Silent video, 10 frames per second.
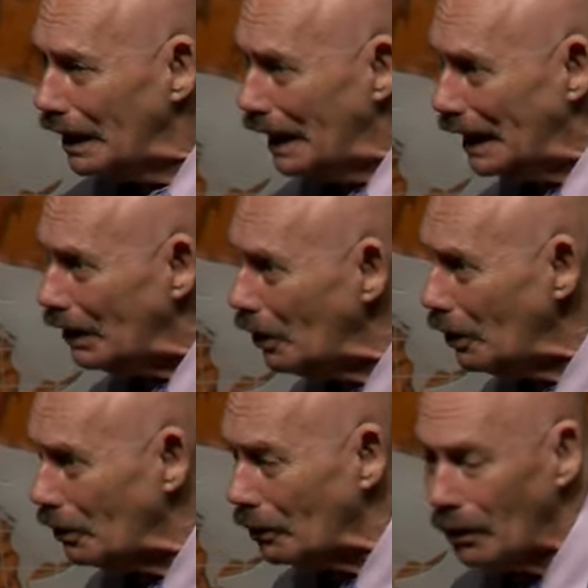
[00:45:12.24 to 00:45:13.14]
He
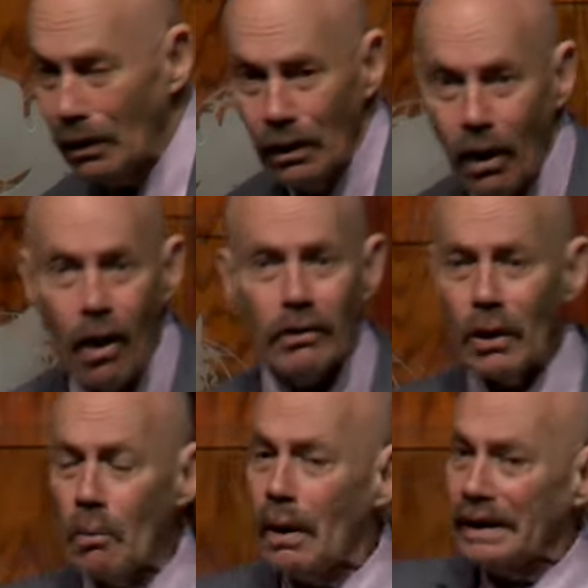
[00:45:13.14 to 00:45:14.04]
who? Oh,
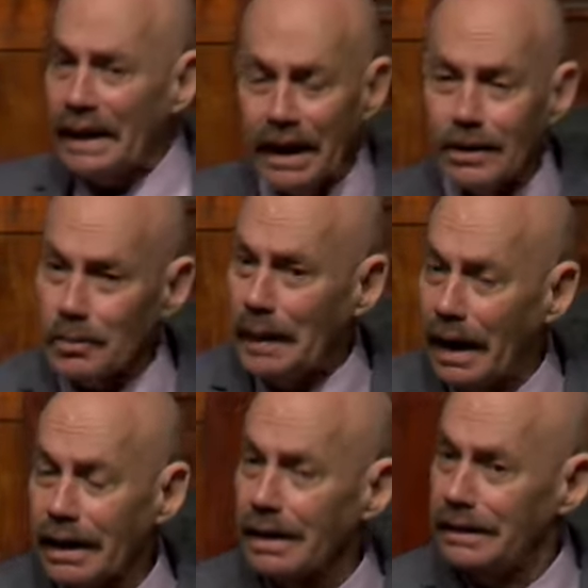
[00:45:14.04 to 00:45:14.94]
the one that loves me
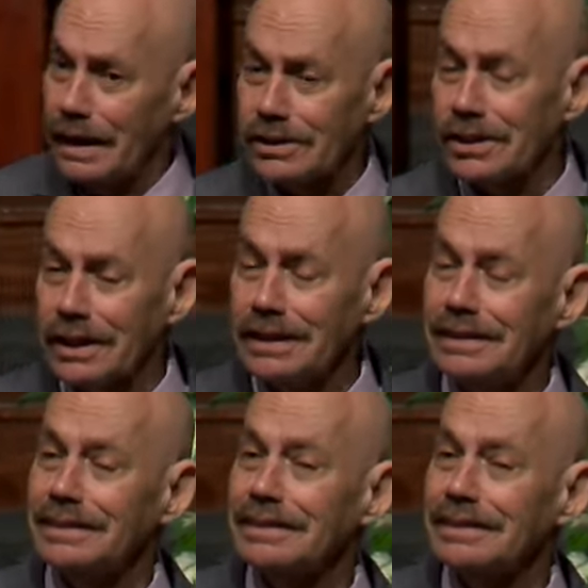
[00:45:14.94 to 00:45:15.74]
unconditionally.